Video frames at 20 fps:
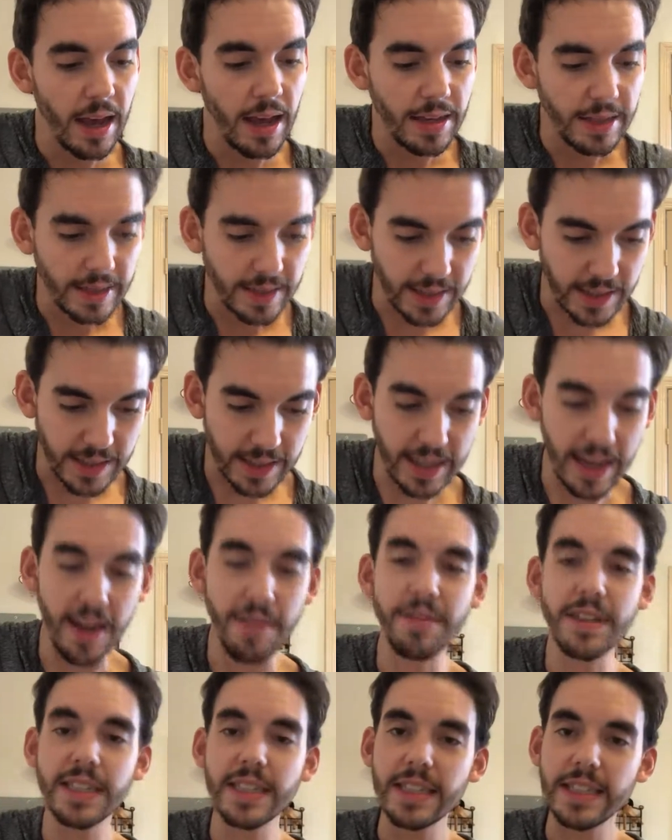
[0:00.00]

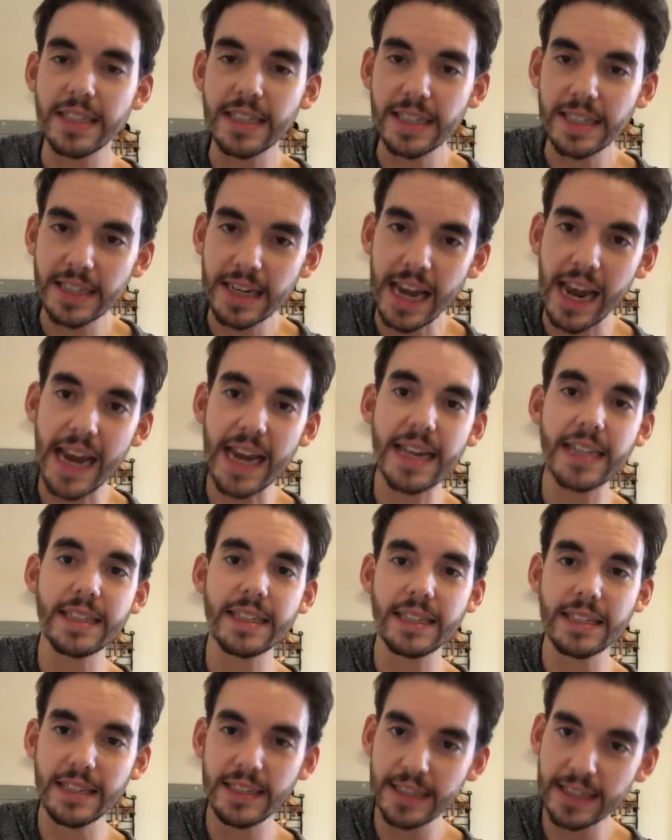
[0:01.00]
17,
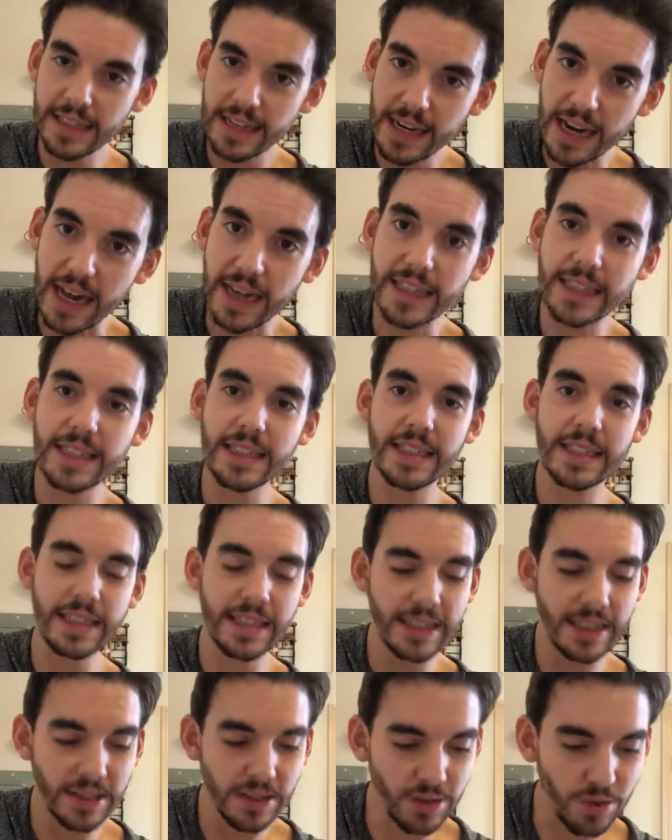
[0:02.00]
18,
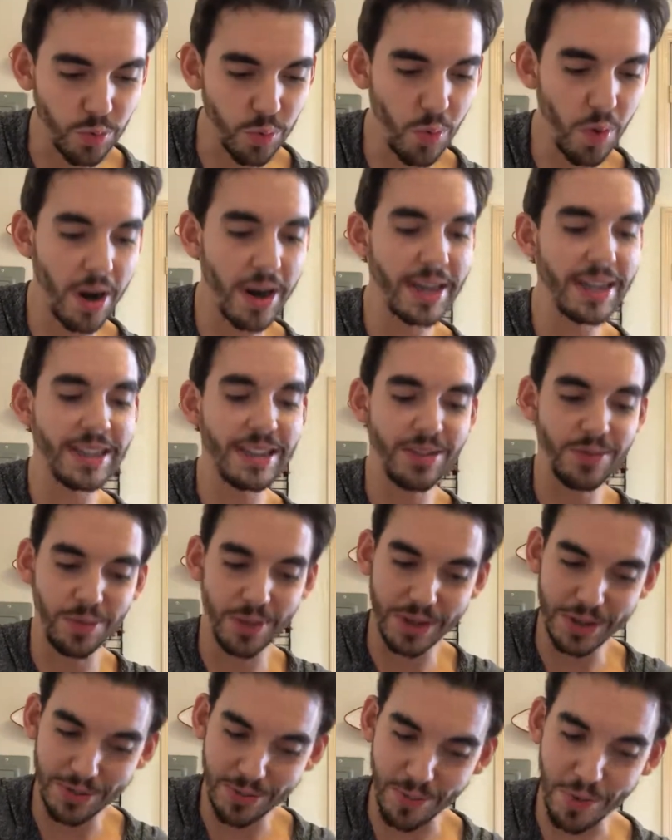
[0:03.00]
19, 20,
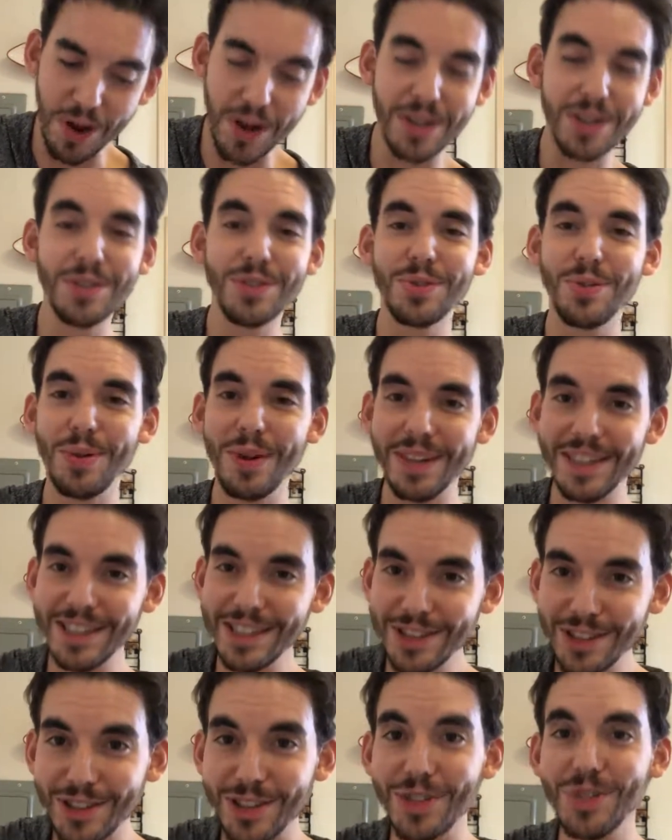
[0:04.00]
21,
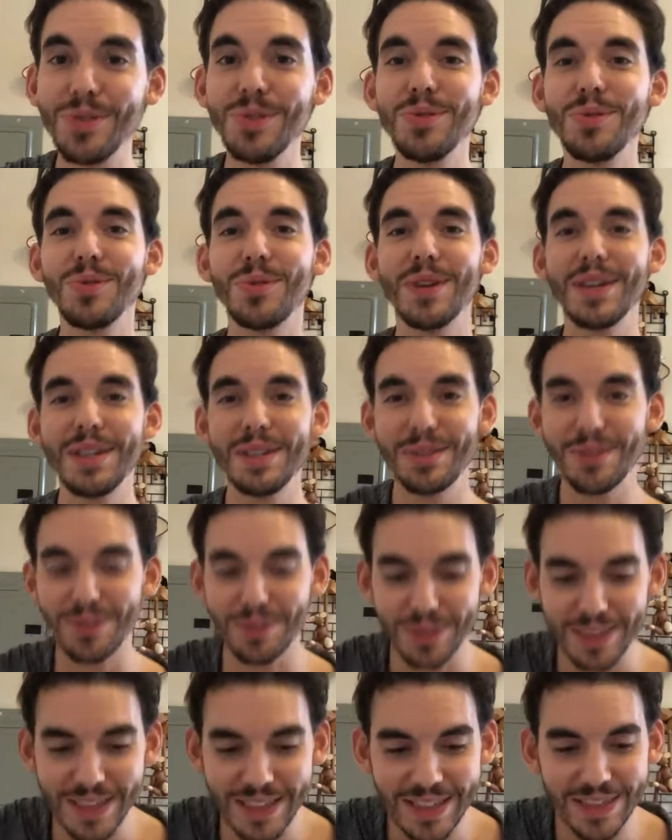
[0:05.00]
22,
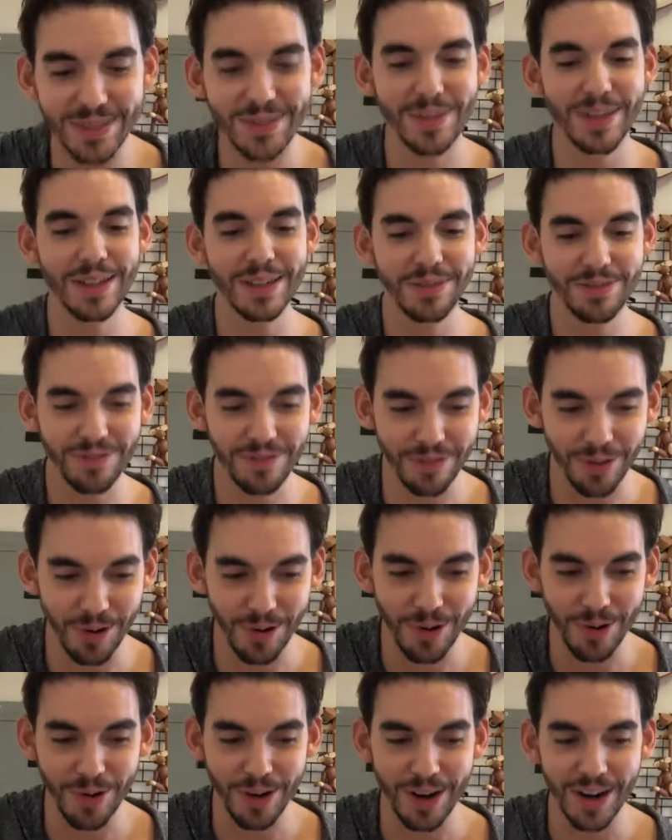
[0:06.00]
23,
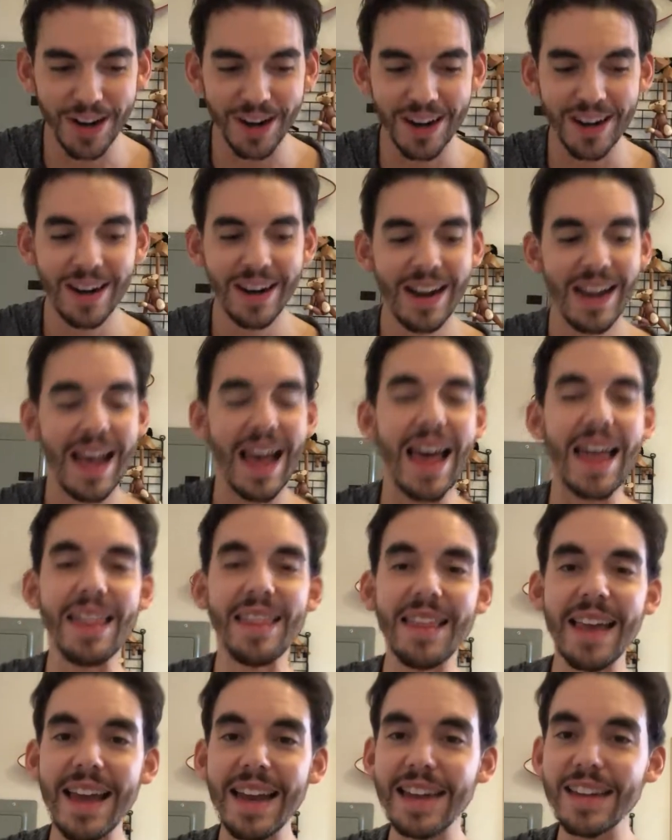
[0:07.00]
24,
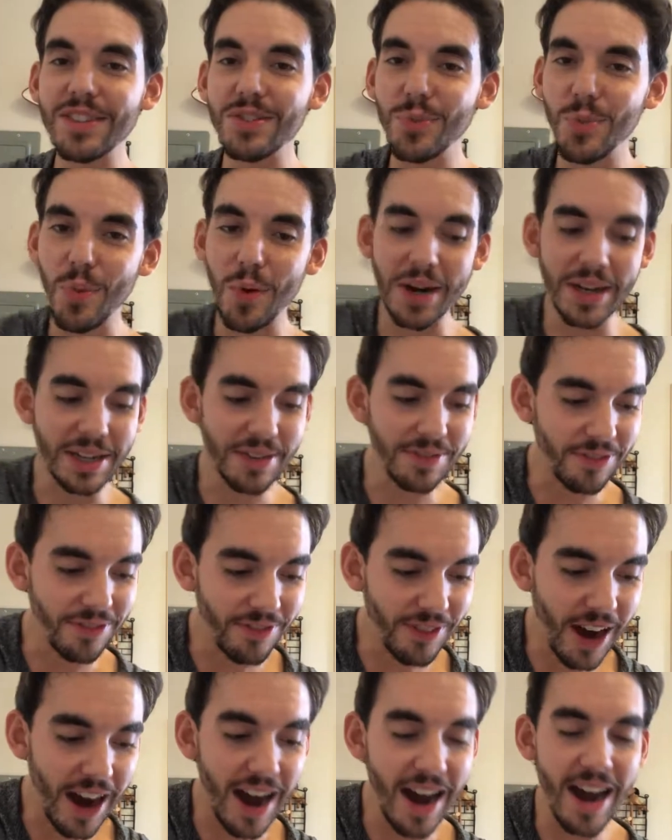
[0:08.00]
and then at
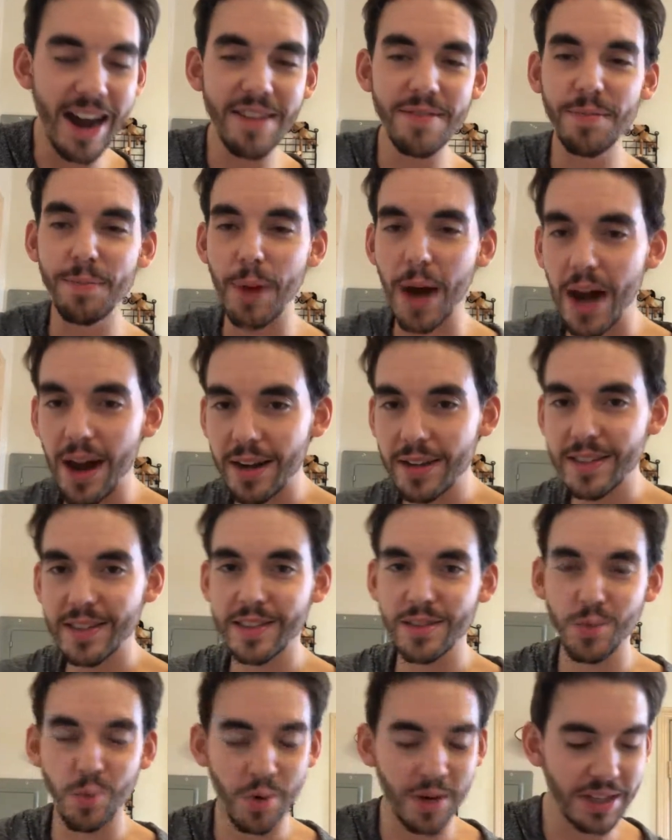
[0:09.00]
25,
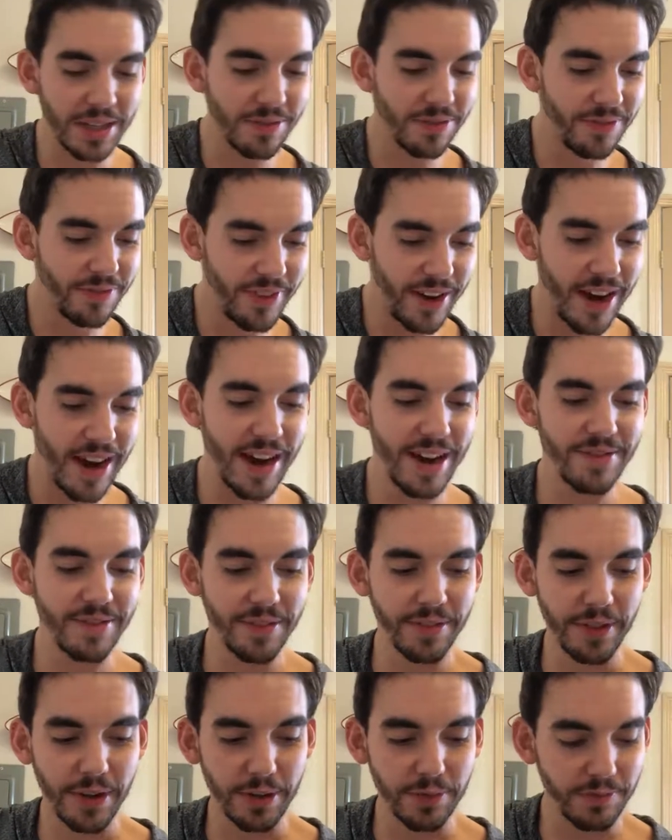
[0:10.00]
box 25
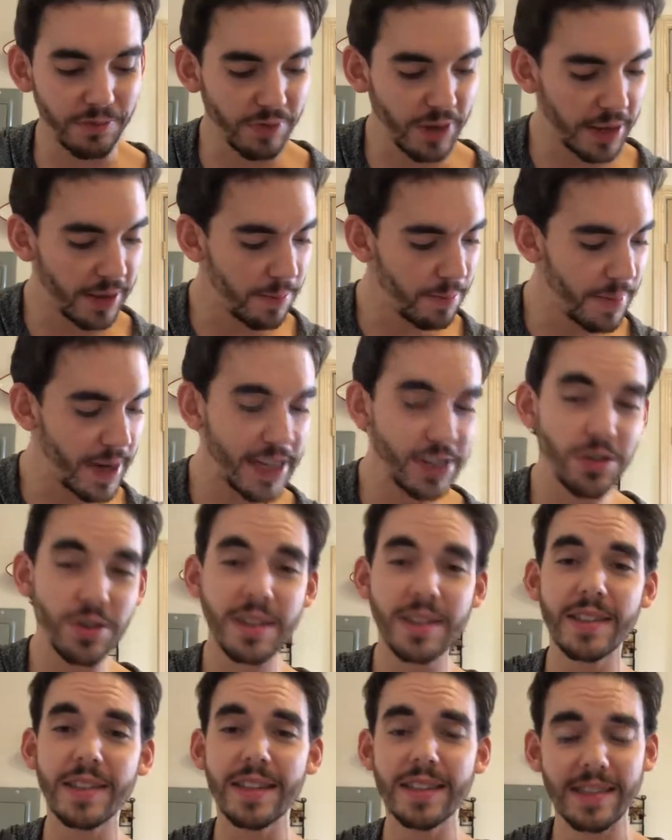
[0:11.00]
of our rhythm
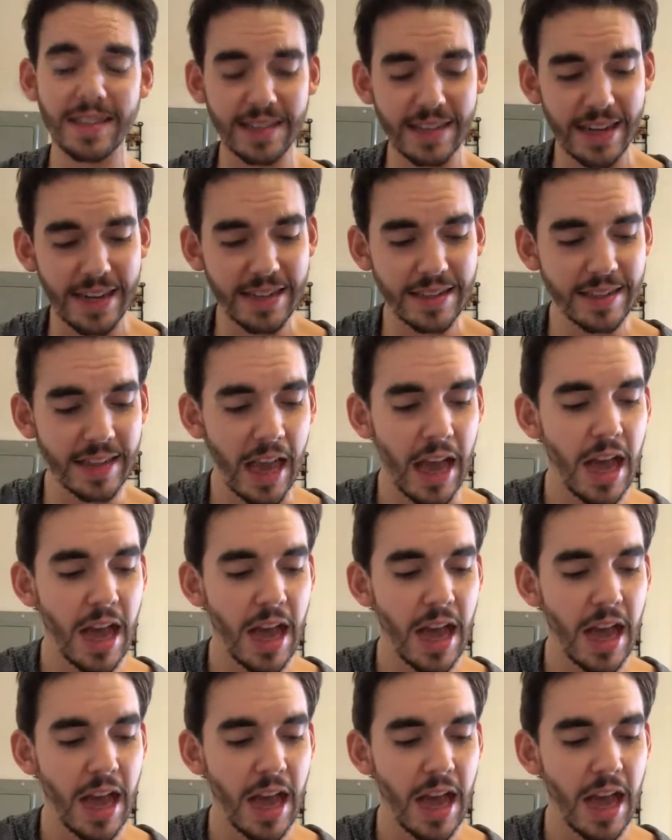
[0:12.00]
matrix, it says